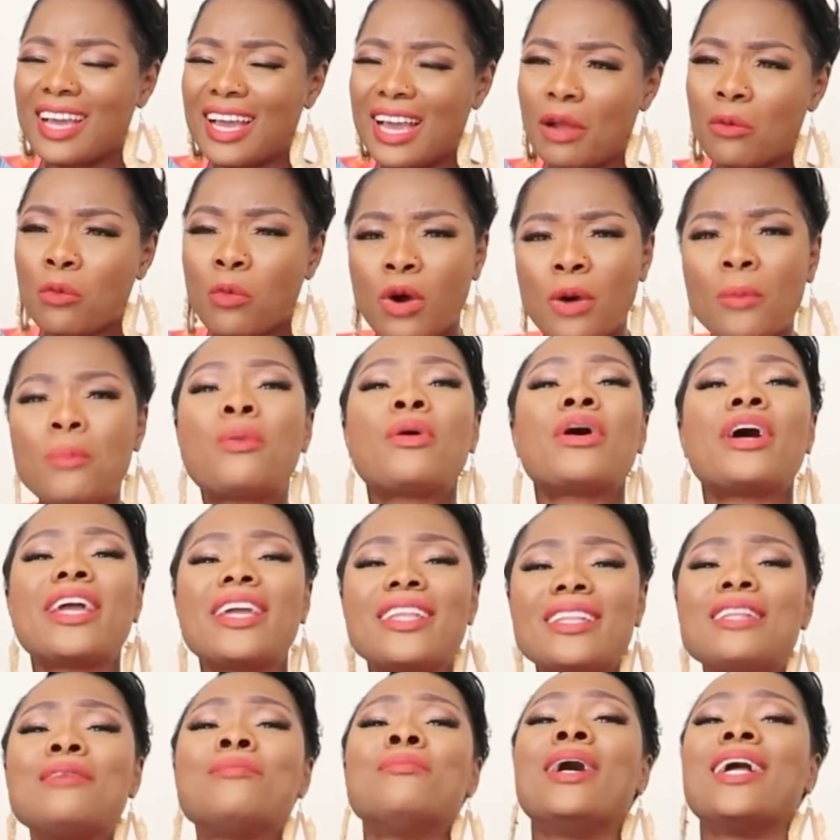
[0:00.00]
at one
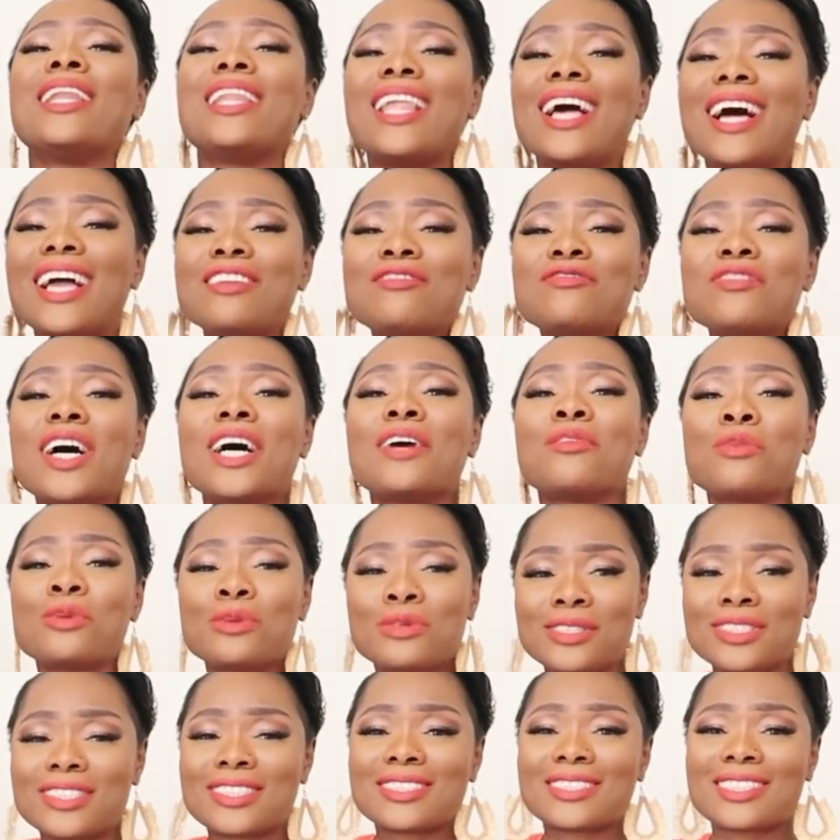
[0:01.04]
point in my life I
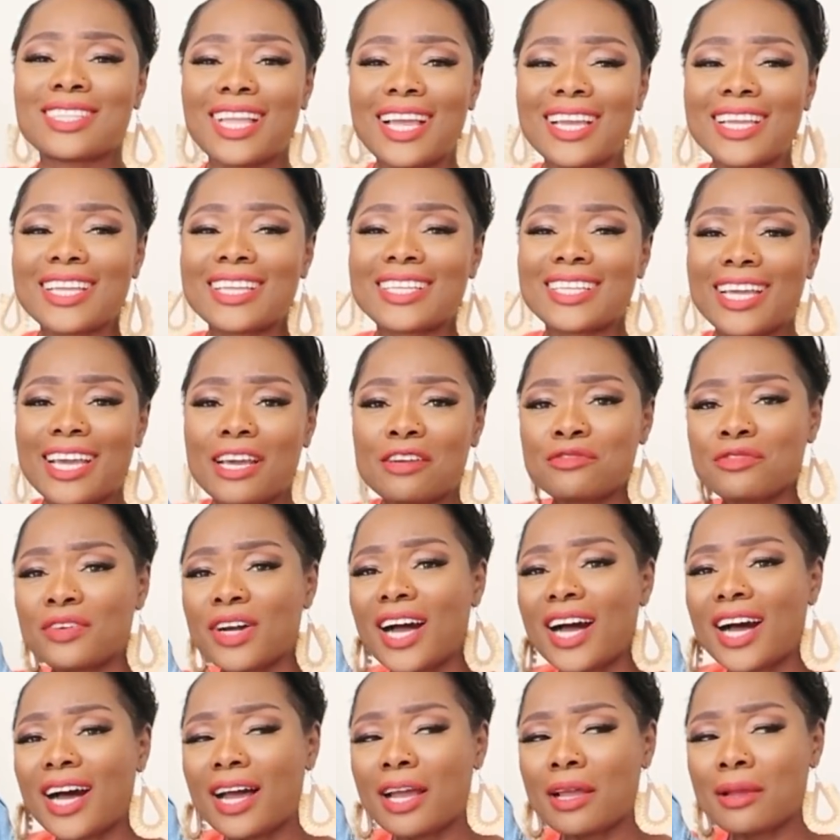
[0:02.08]
was liking that
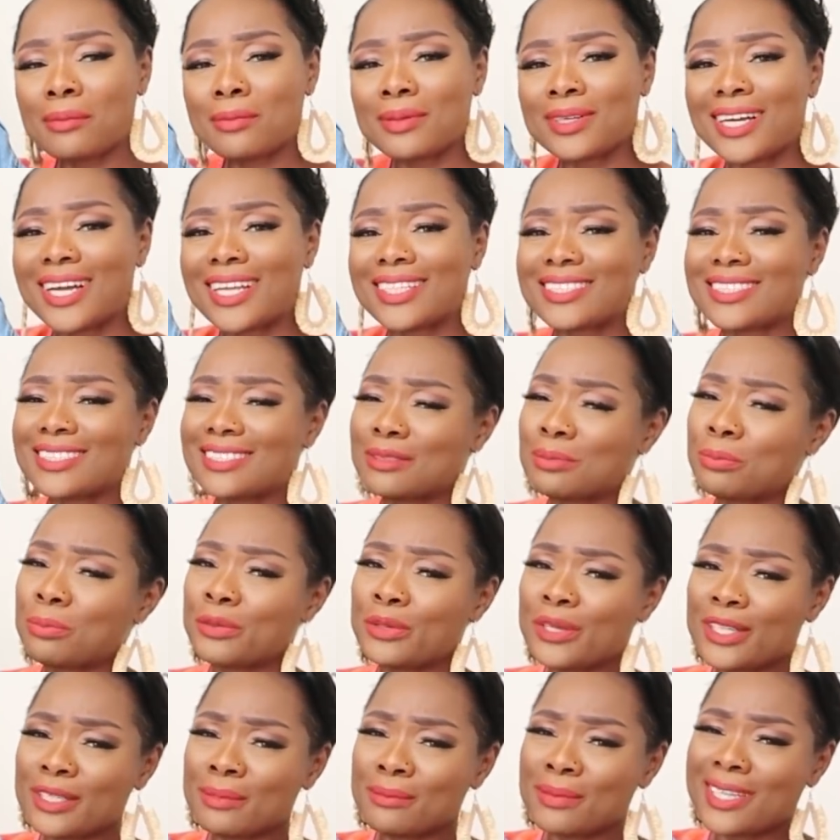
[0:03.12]
vibe, but at this
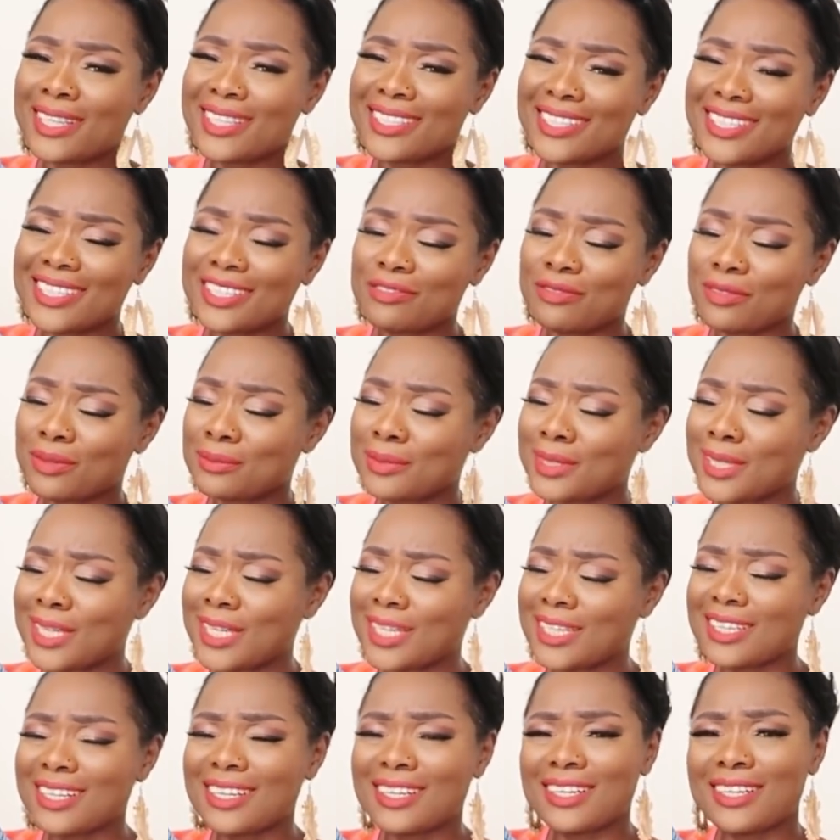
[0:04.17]
point in my life I'm
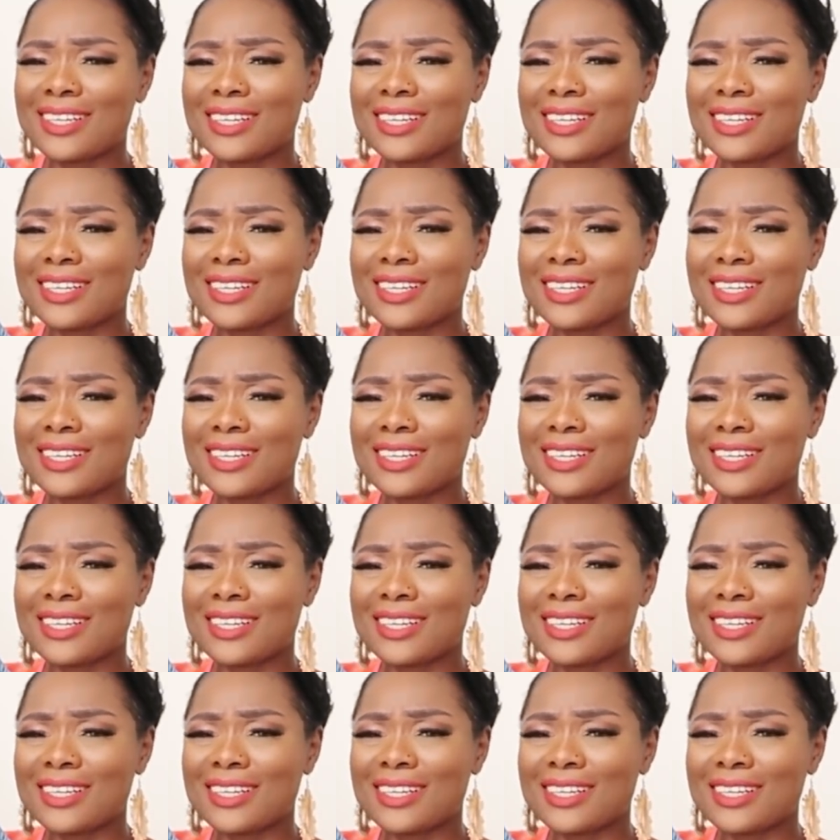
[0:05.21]
like,